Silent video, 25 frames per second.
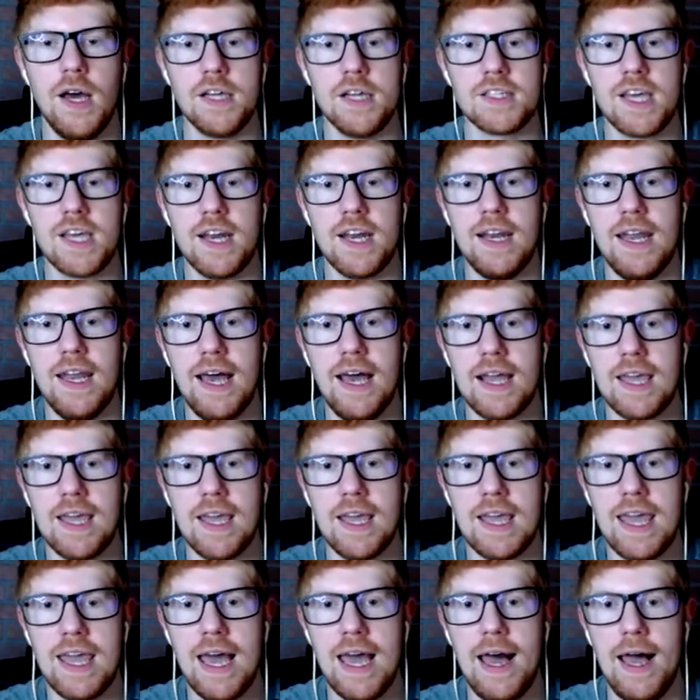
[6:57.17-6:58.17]
I just got to not
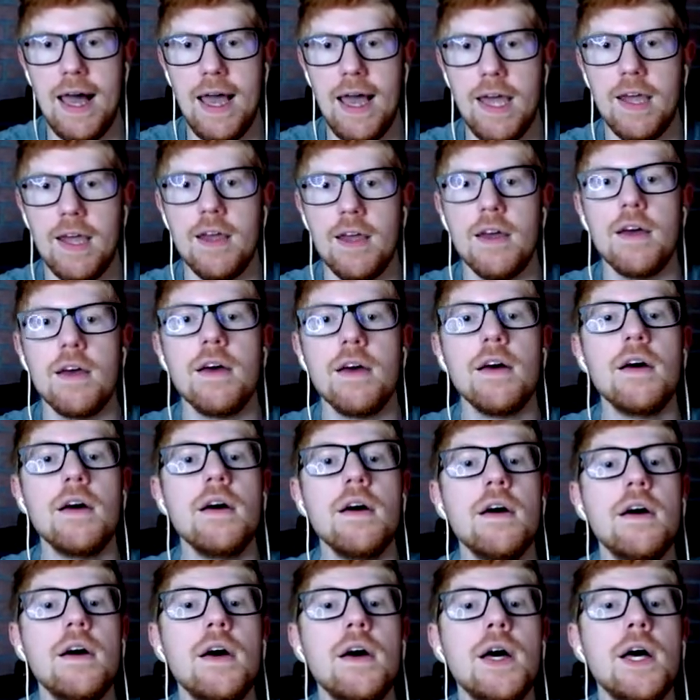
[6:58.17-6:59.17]
get got
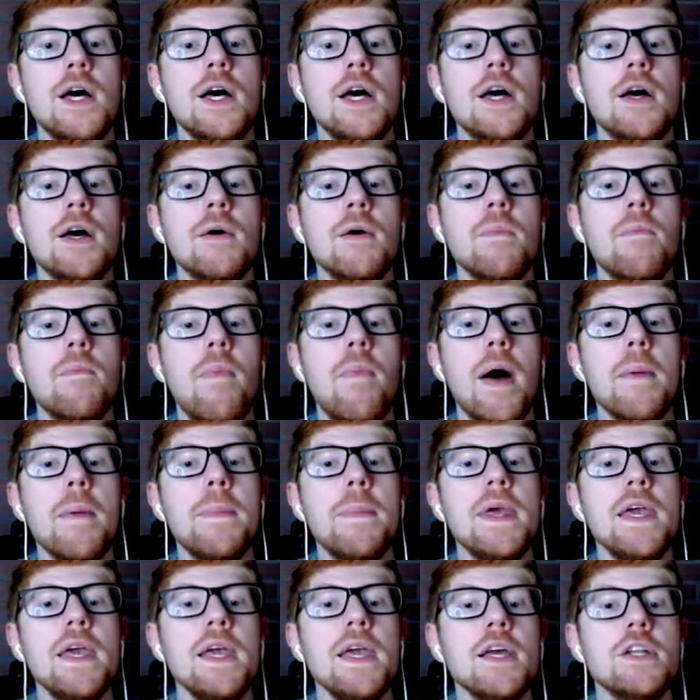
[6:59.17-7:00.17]
by
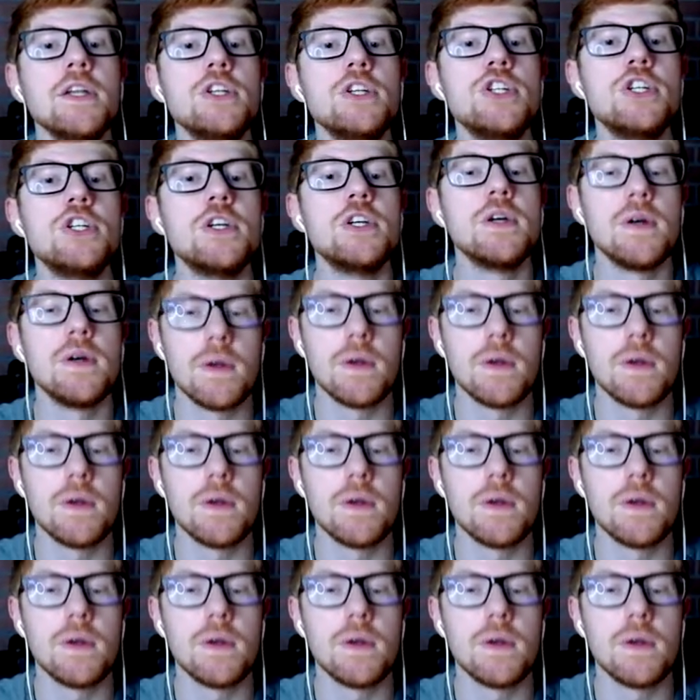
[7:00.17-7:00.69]
Peach.